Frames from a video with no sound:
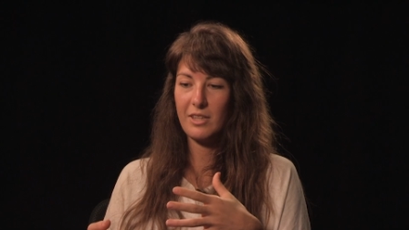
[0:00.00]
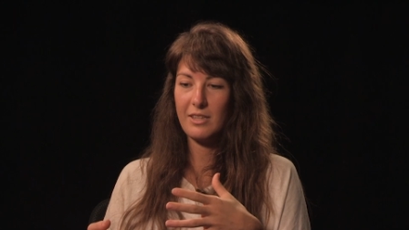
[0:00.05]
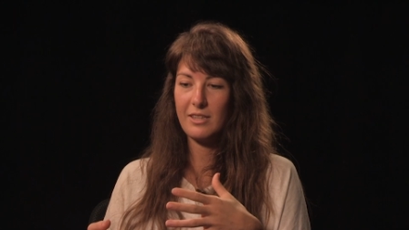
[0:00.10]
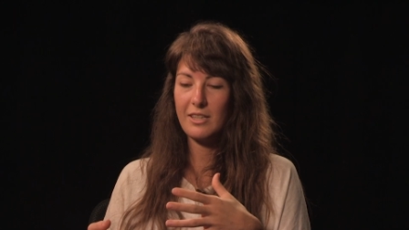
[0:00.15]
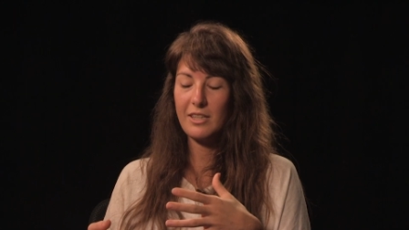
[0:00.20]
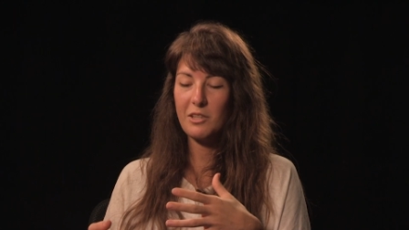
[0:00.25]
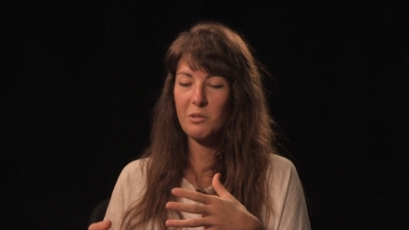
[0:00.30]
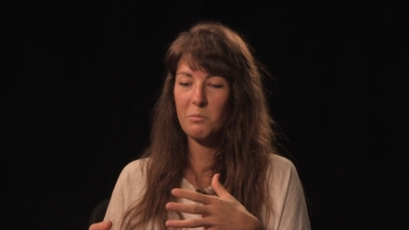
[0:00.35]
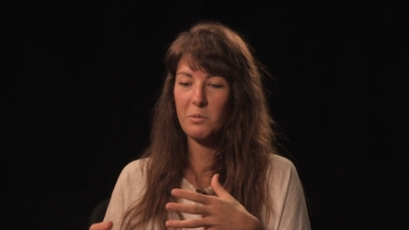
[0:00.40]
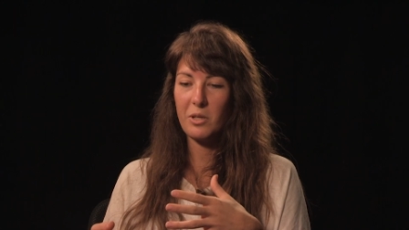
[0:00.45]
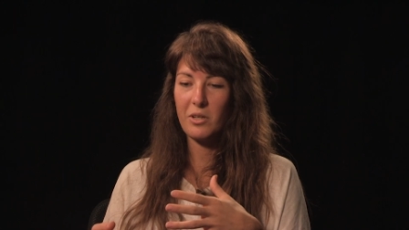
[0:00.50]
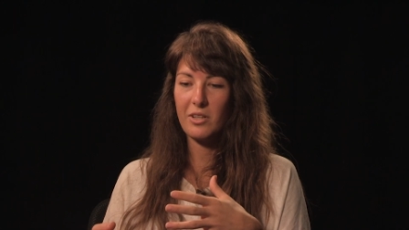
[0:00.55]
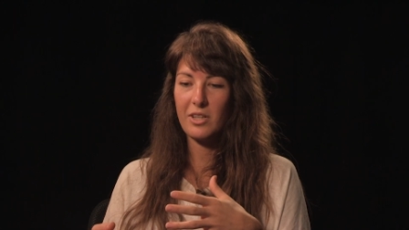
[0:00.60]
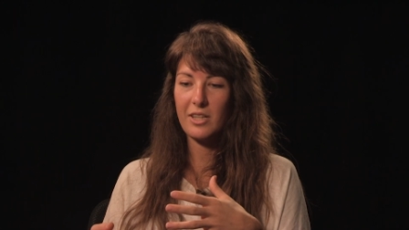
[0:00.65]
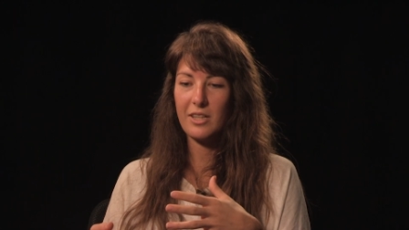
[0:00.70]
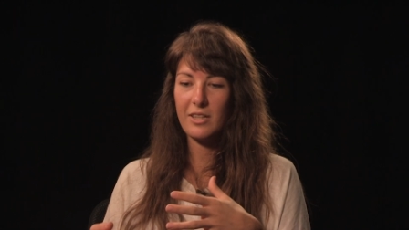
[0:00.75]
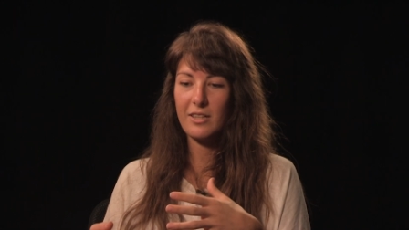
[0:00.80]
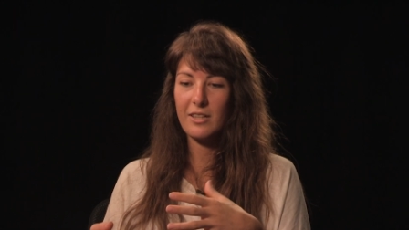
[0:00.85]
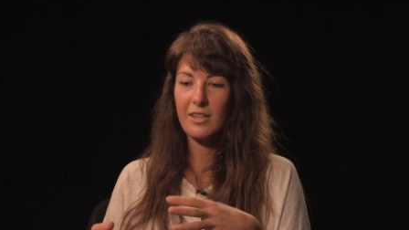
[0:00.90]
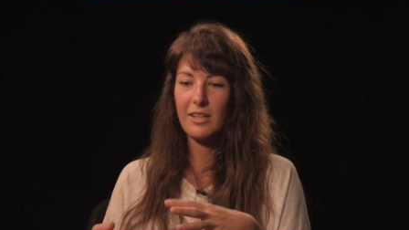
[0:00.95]
really think
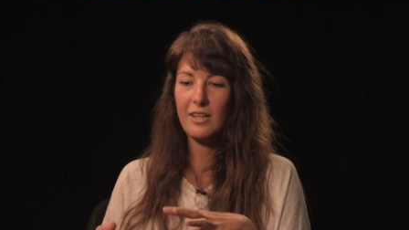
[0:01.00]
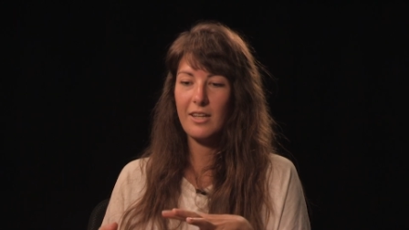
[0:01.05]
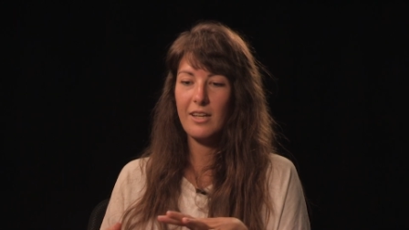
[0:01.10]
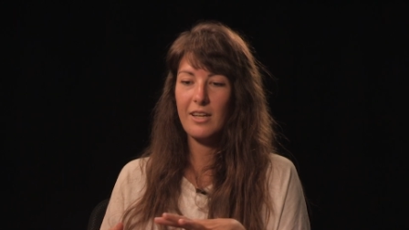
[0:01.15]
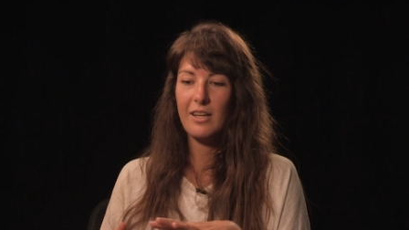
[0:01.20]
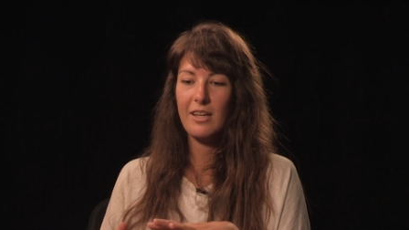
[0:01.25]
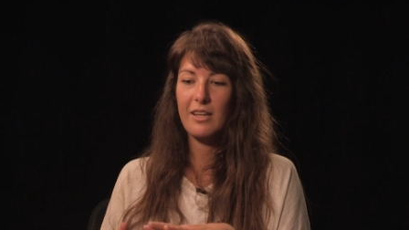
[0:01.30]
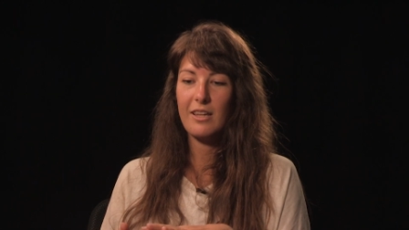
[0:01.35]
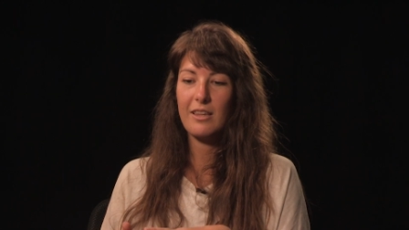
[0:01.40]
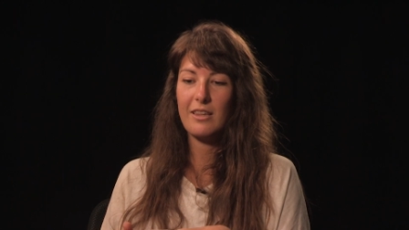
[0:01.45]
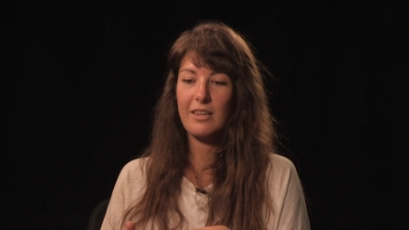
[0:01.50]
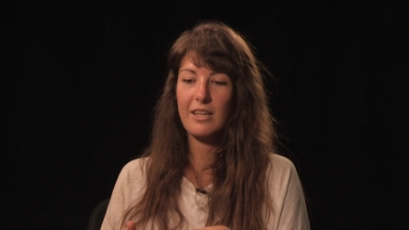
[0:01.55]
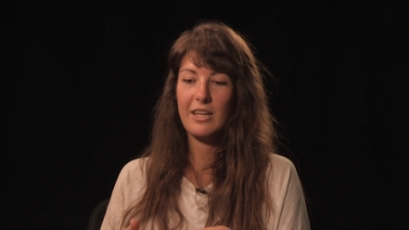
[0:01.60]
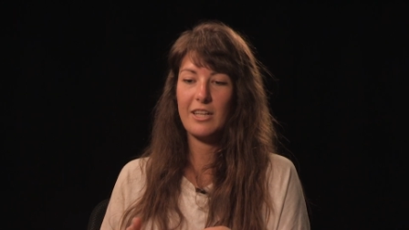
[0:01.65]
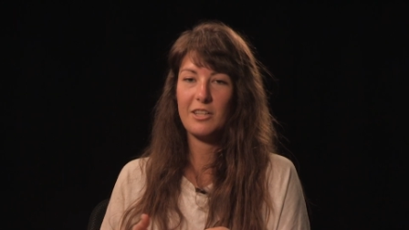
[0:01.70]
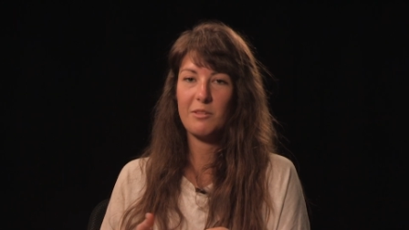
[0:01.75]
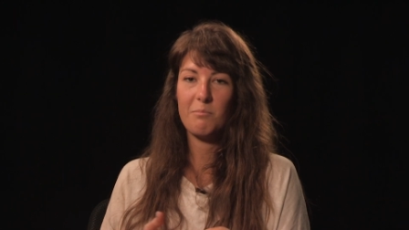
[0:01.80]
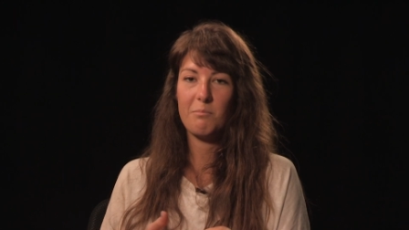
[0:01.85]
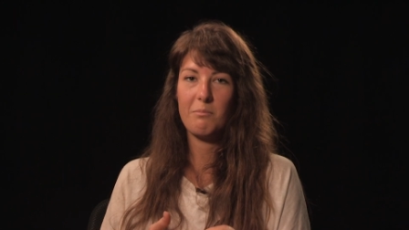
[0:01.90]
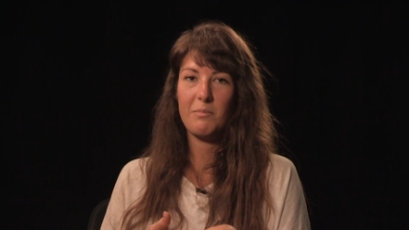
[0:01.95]
about it,
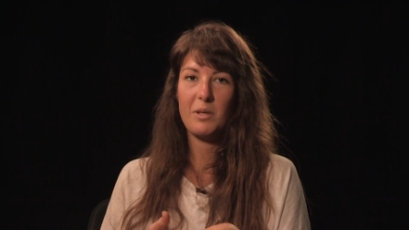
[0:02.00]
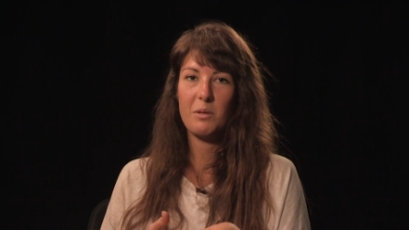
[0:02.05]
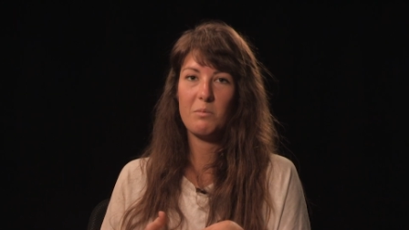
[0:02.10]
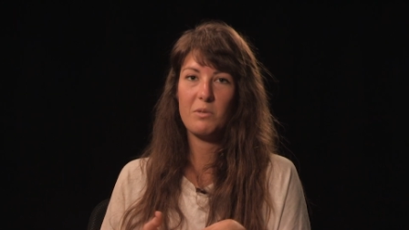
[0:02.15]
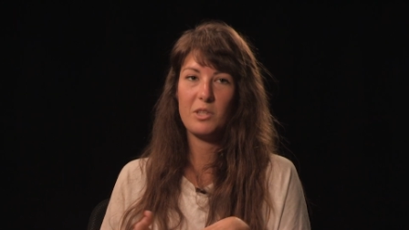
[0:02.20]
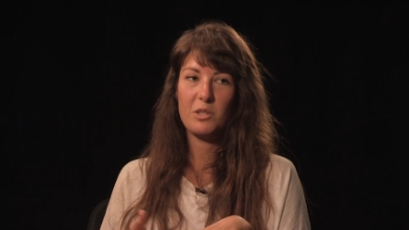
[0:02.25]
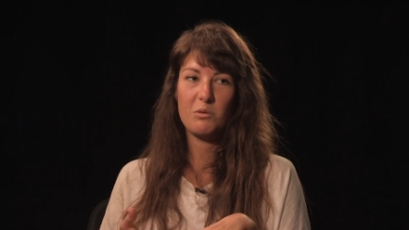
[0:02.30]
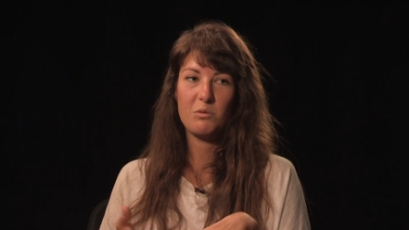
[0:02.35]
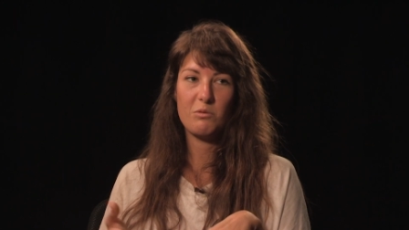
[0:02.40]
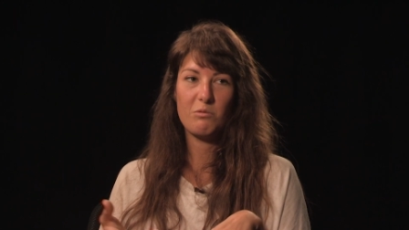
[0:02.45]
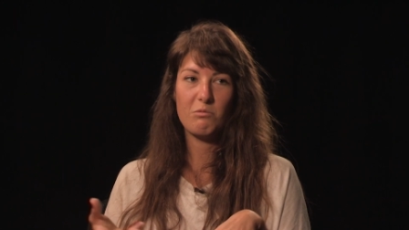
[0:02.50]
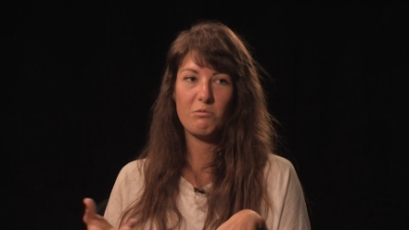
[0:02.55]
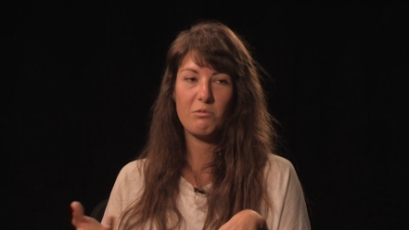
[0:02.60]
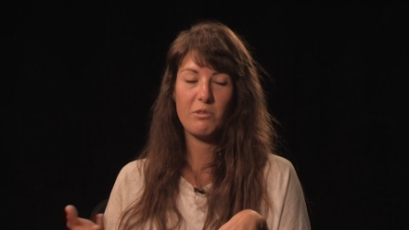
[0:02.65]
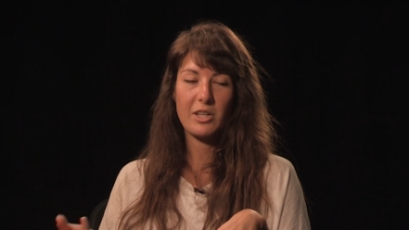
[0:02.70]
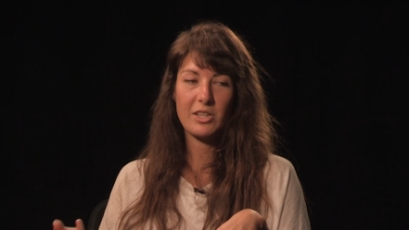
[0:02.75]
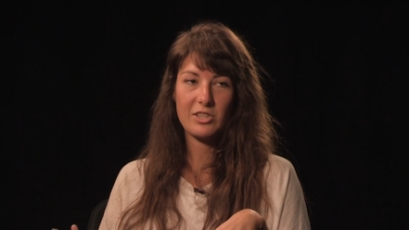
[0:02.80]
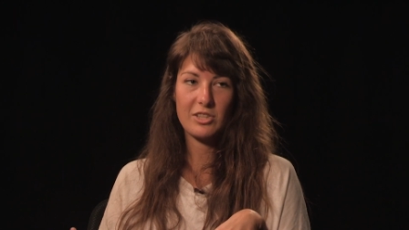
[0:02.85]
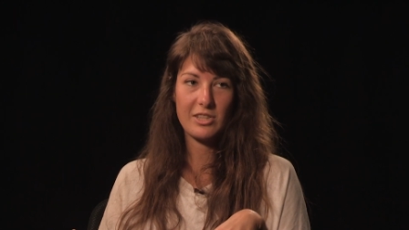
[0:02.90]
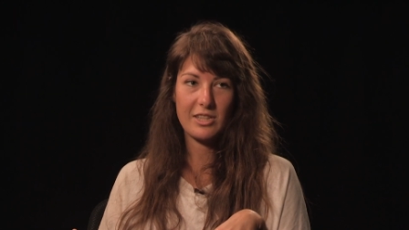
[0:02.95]
then maybe you'd
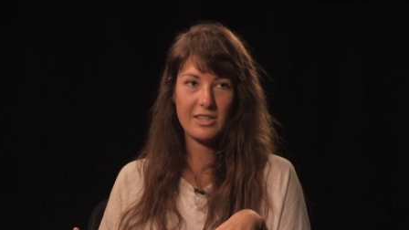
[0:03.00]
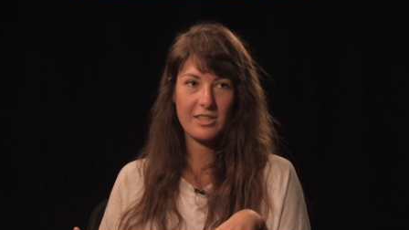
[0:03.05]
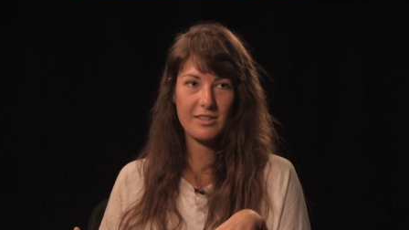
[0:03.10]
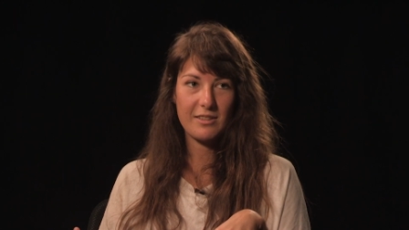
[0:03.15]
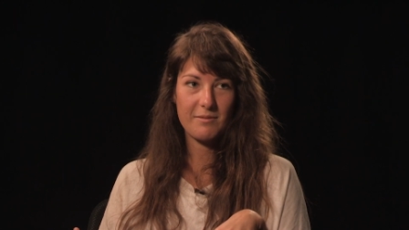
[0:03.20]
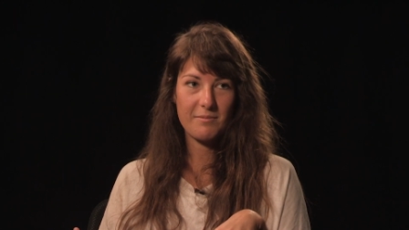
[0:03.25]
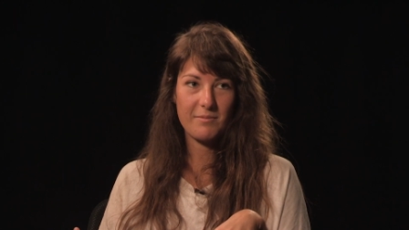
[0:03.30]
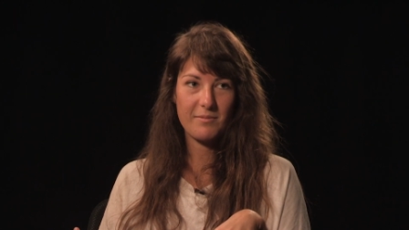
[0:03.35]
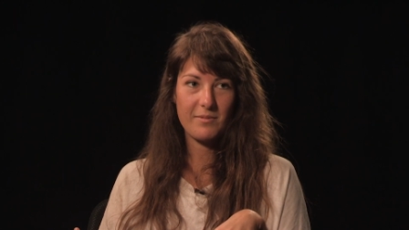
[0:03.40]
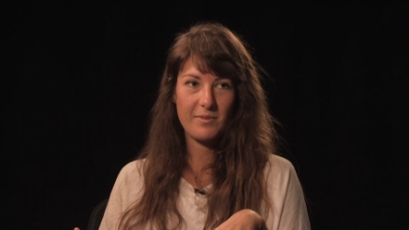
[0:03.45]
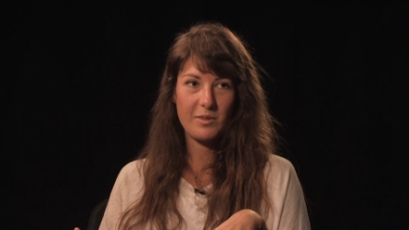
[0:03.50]
rush it